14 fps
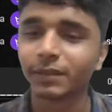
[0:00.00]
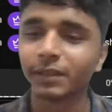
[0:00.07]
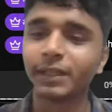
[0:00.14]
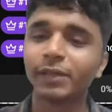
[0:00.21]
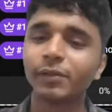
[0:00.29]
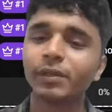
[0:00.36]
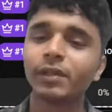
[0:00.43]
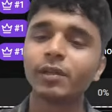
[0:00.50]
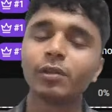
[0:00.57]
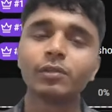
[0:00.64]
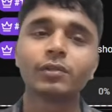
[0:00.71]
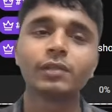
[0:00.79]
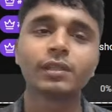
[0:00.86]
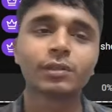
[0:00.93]
Yeah, you can
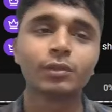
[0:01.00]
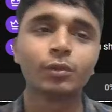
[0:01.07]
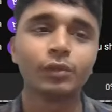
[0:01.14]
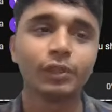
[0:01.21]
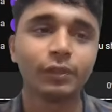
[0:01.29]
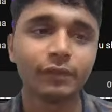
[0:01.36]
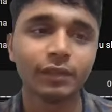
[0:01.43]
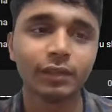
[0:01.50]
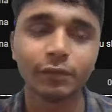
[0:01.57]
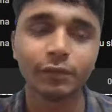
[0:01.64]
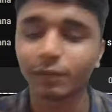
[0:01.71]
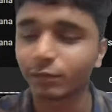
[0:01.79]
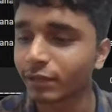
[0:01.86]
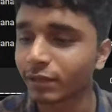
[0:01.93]
also just do you
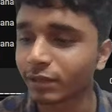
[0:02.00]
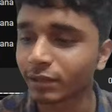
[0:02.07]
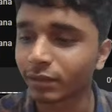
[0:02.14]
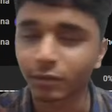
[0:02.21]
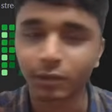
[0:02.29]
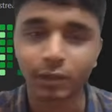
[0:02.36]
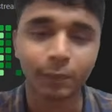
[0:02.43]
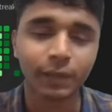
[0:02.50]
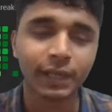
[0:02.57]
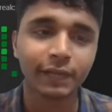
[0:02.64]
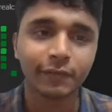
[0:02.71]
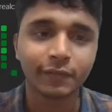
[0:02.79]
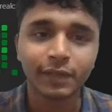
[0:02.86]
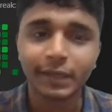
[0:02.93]
have to just come
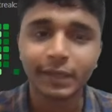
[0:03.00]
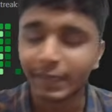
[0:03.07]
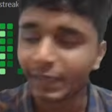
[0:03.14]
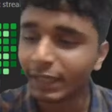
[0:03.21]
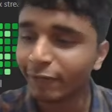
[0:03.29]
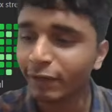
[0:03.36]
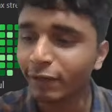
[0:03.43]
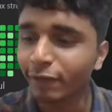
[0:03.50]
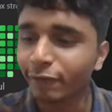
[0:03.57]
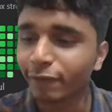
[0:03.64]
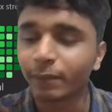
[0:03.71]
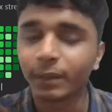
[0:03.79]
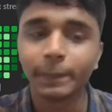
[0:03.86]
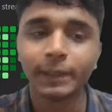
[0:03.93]
live. Even if
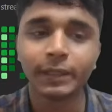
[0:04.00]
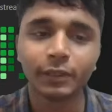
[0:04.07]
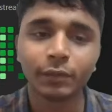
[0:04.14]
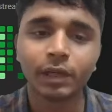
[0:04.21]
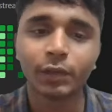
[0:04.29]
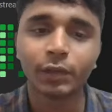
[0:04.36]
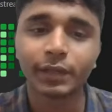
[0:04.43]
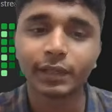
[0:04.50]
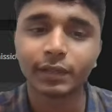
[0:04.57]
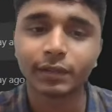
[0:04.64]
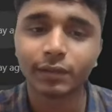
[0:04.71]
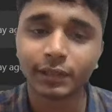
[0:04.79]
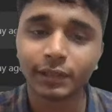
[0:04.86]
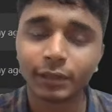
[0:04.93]
maybe you
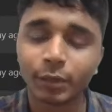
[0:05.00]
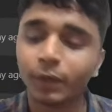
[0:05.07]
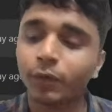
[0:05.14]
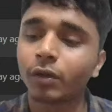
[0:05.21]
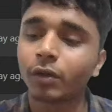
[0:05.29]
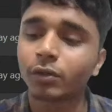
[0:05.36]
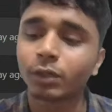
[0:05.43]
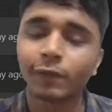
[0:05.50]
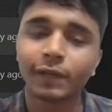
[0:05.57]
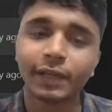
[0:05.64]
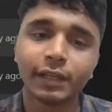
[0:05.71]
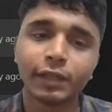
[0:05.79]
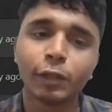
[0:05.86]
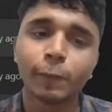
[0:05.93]
are not
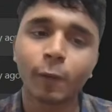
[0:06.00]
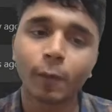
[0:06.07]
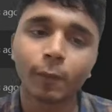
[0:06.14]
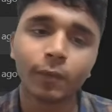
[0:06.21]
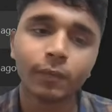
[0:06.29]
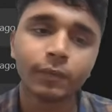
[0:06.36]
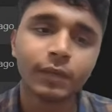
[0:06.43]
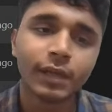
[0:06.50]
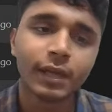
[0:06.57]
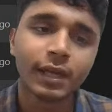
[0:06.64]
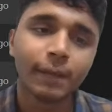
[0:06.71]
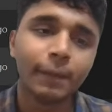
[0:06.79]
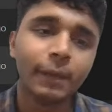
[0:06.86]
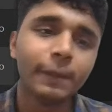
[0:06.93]
solving any new problem,
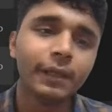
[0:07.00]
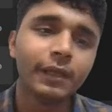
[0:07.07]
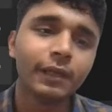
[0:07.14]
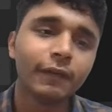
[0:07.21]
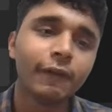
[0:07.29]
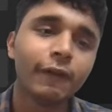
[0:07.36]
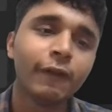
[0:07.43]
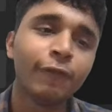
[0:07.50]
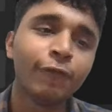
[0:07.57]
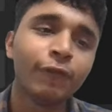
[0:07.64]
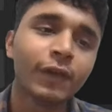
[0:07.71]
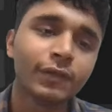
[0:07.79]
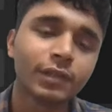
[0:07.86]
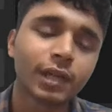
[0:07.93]
maybe if
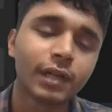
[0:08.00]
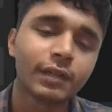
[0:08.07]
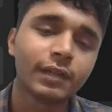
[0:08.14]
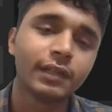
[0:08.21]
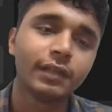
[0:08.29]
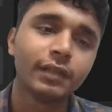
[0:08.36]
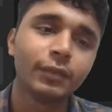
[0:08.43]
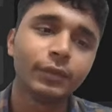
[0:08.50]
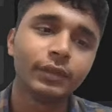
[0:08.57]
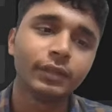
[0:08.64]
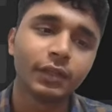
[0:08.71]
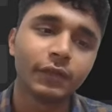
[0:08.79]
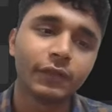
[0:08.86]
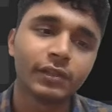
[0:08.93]
you have started doing
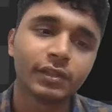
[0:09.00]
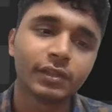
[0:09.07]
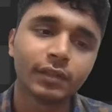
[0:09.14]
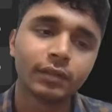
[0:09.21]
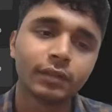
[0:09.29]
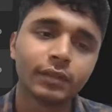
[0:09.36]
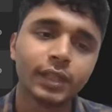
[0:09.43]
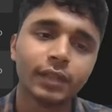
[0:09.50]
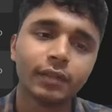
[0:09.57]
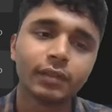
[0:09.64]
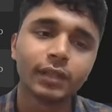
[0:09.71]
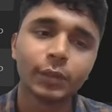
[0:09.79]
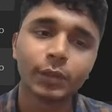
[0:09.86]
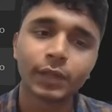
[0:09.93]
the revision, then
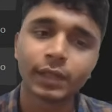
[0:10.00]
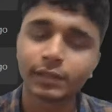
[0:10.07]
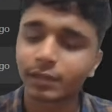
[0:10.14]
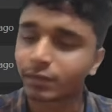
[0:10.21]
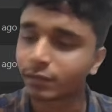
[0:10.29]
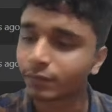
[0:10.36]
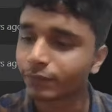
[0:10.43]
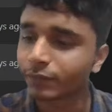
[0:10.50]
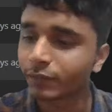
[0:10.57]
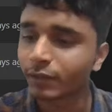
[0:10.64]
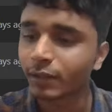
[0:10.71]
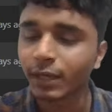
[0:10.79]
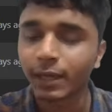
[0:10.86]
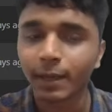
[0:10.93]
you can just
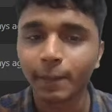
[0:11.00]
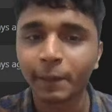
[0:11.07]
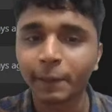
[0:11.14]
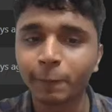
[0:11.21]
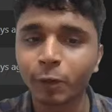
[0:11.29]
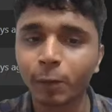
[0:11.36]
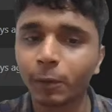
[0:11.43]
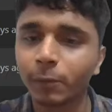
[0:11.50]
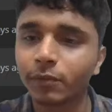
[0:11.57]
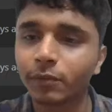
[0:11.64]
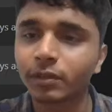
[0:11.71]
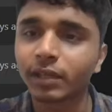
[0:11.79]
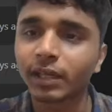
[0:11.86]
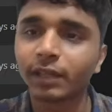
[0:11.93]
pick
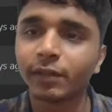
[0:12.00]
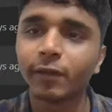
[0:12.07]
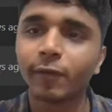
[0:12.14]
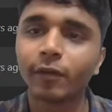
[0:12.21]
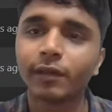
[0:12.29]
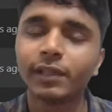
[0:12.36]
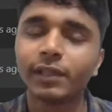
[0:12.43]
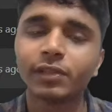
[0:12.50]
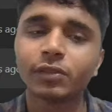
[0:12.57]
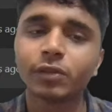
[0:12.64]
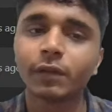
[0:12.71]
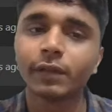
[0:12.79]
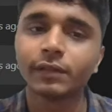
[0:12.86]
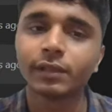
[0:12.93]
problems that you have already
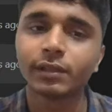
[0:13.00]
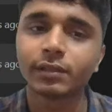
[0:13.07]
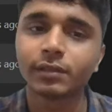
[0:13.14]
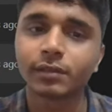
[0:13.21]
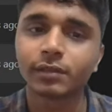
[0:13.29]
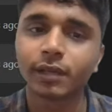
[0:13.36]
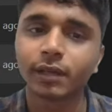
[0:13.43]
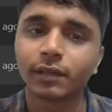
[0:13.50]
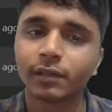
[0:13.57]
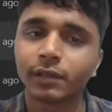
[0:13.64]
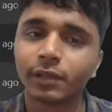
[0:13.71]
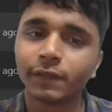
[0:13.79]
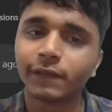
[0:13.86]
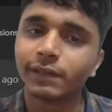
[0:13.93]
solved and just start
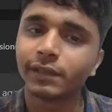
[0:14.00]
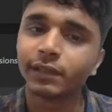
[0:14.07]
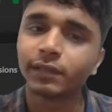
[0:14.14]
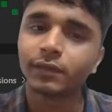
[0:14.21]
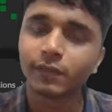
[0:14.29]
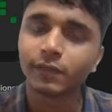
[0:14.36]
the revision.